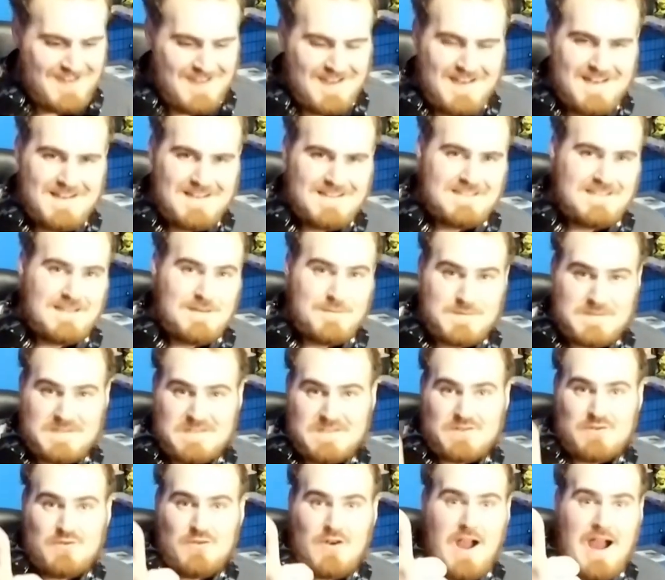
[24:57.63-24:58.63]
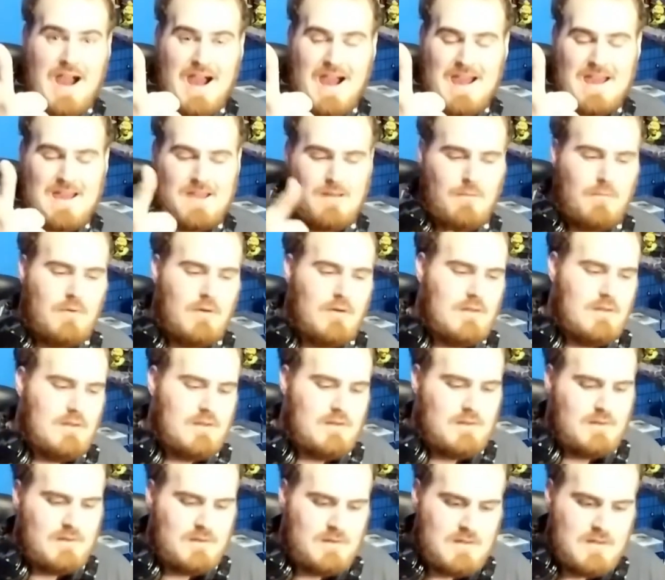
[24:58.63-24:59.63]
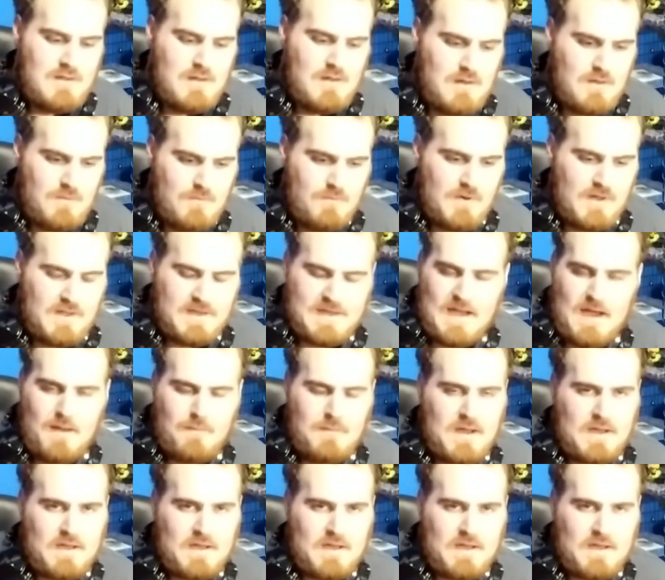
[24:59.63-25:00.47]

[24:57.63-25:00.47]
Subscribe! But yeah, I'm